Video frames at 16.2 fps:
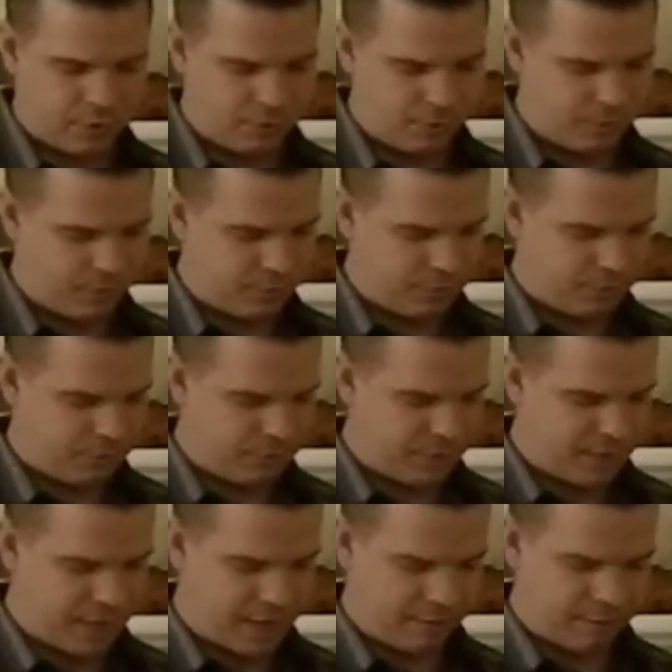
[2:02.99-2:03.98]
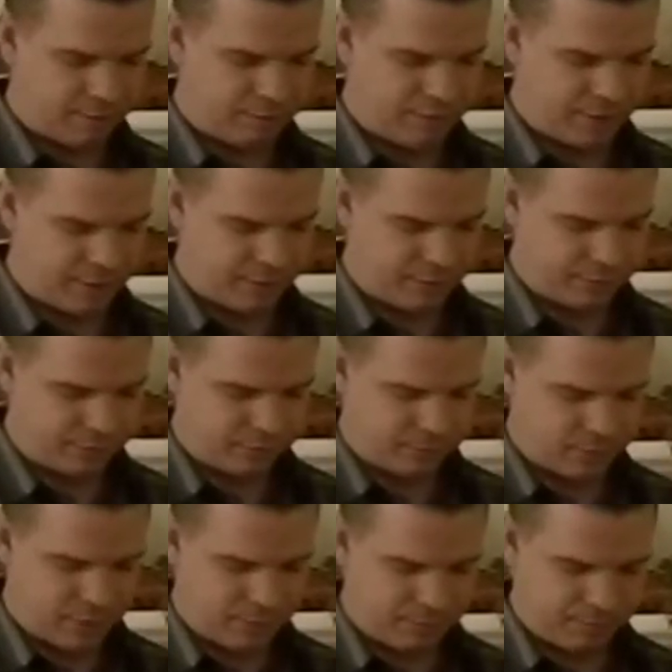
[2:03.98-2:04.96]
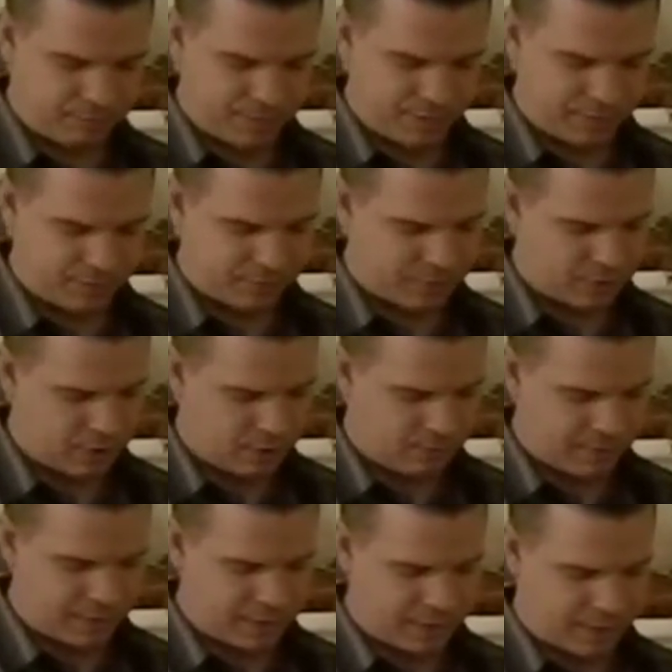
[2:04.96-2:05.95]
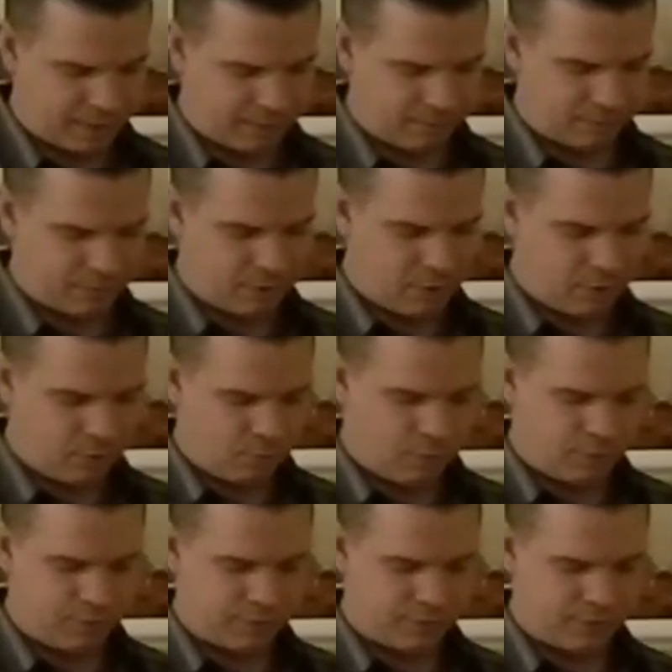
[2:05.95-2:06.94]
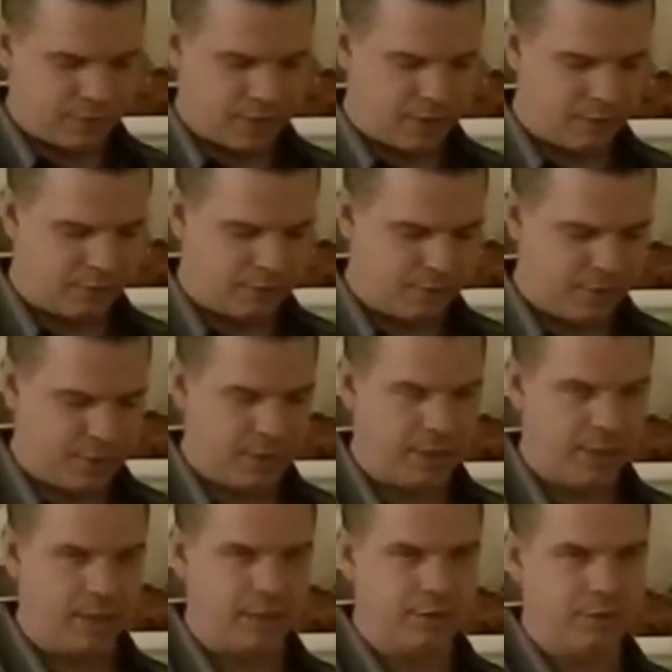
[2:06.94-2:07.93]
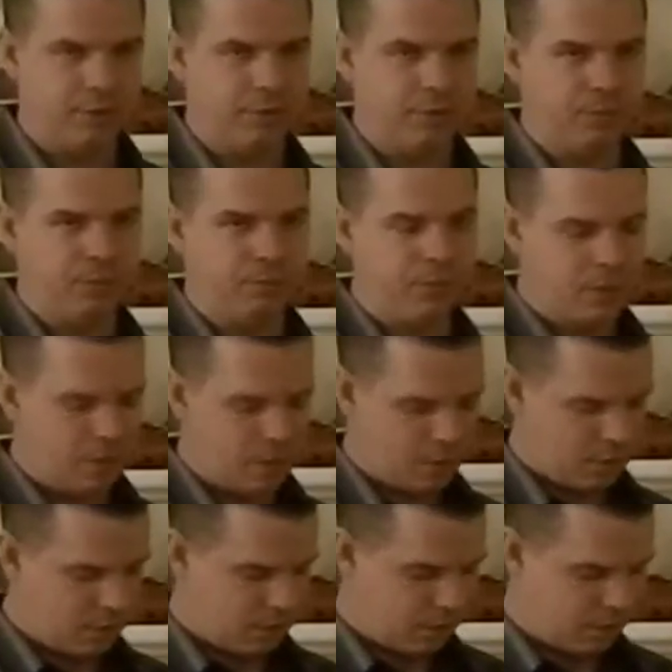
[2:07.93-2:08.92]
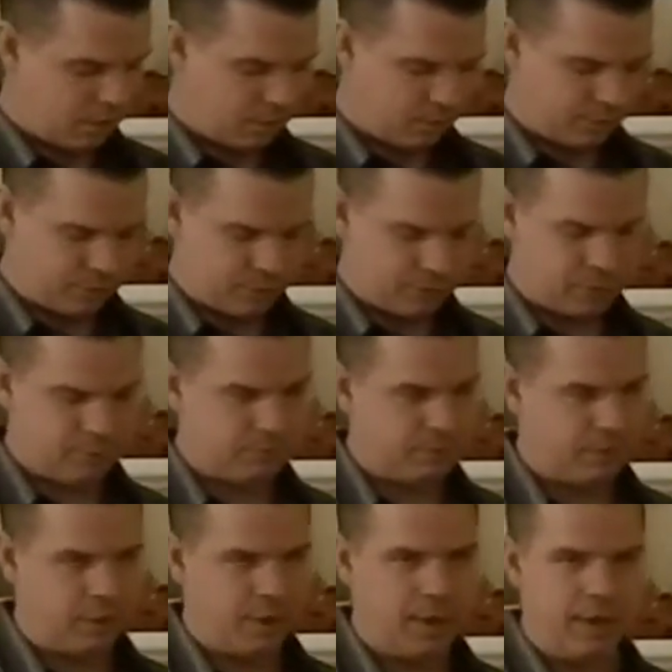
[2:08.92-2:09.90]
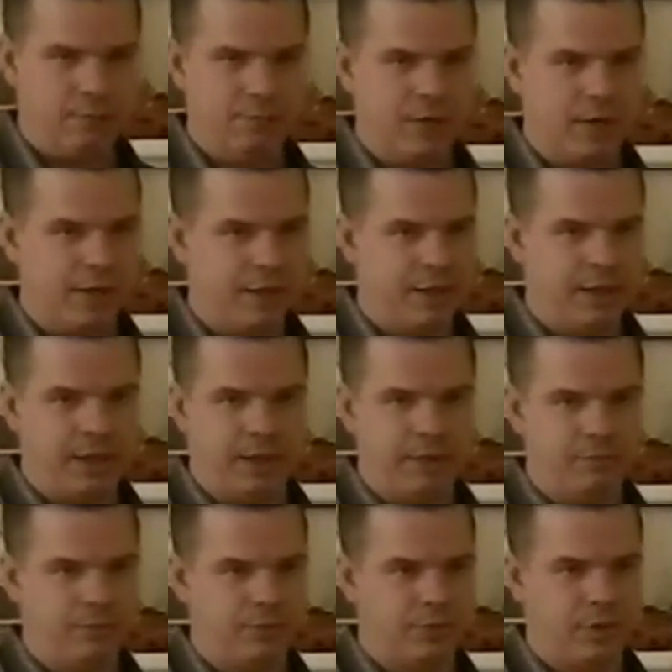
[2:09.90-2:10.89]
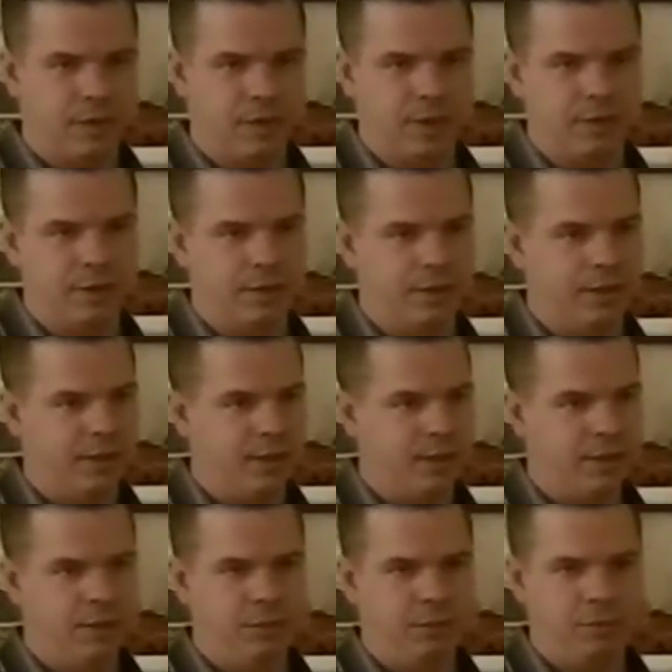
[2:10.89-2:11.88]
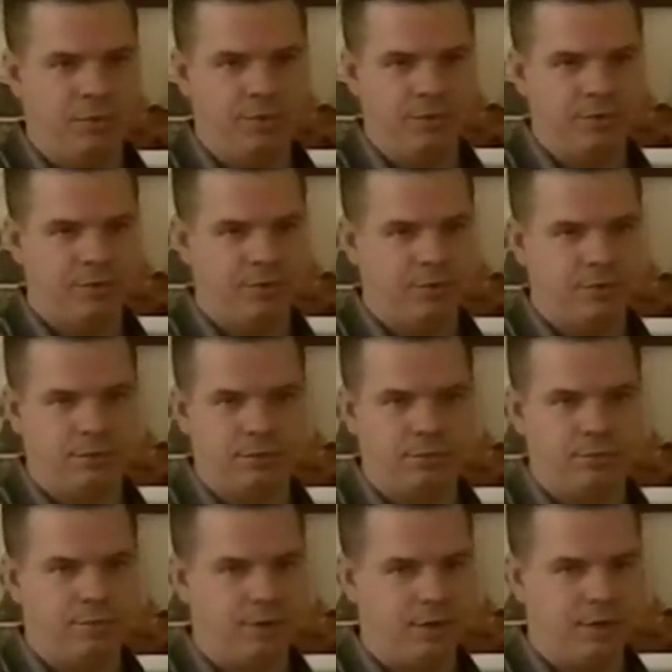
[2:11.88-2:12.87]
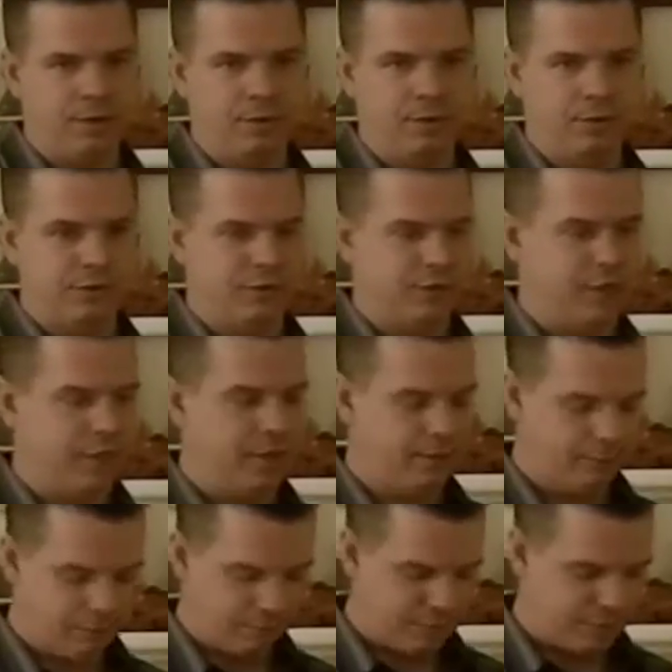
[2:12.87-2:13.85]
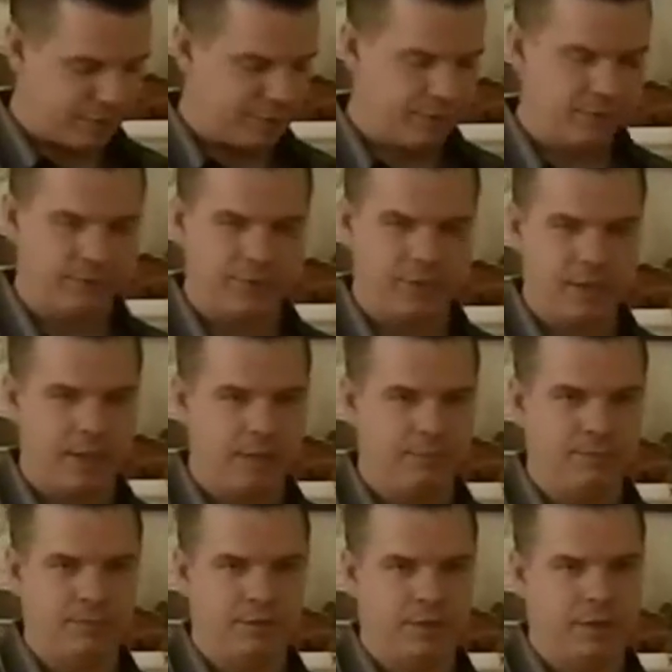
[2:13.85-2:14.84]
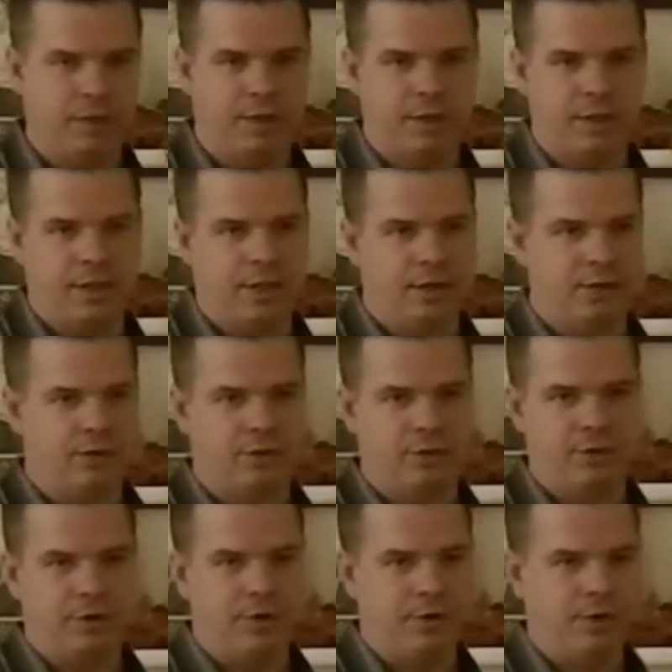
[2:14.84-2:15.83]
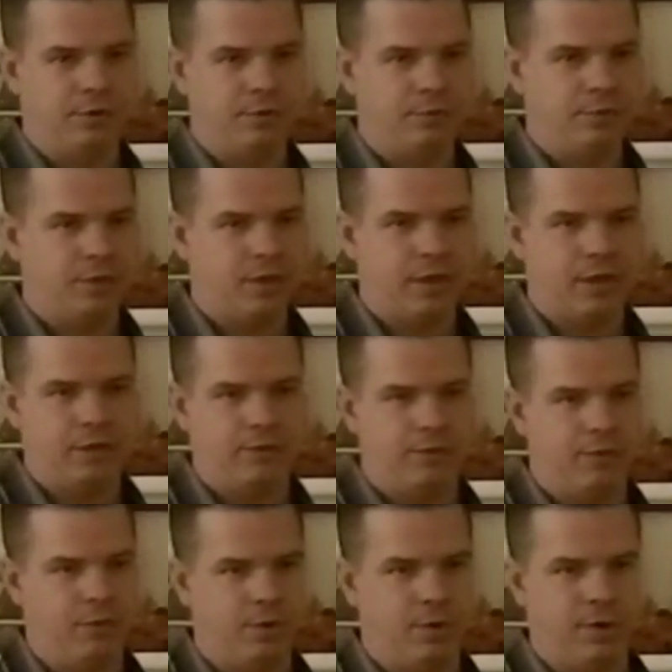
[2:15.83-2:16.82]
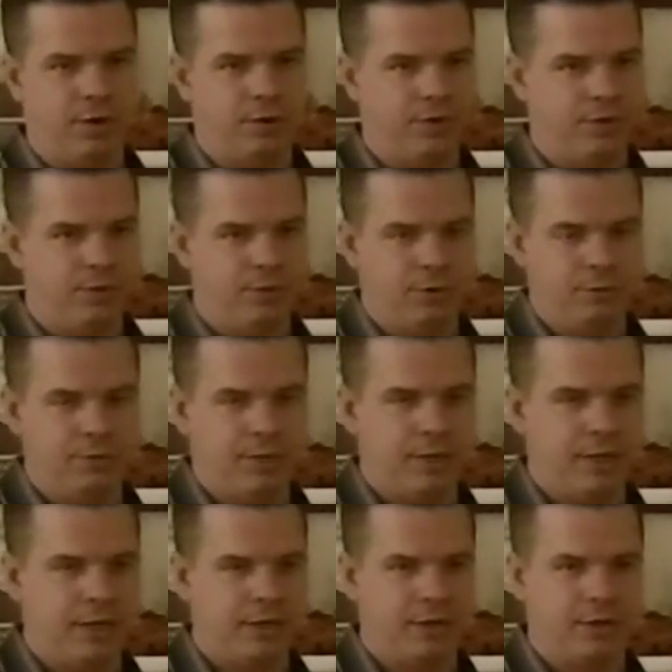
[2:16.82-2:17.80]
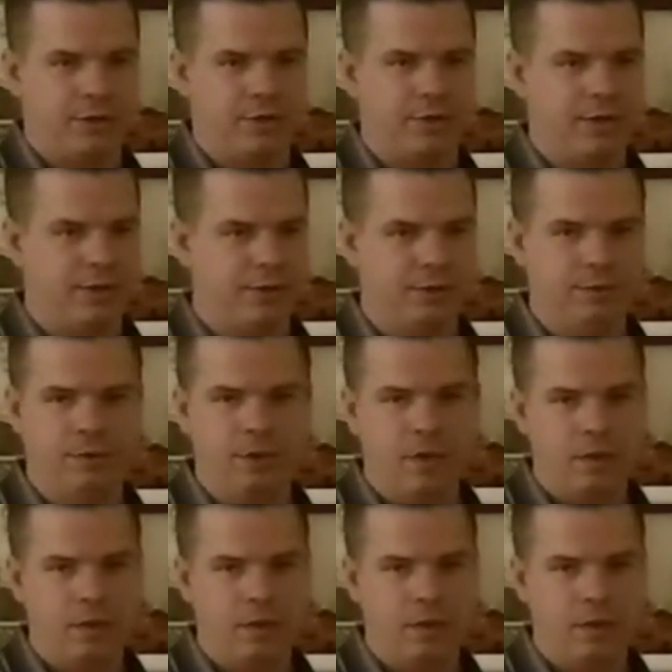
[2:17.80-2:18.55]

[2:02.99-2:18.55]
revealed to be avid players of weapon-based combat games, Wolfenstein 3D and Doom. Those are M-rated games, and the boys just lived and played those games, and they turned it into real life and wanted to see what it'd be like to go kill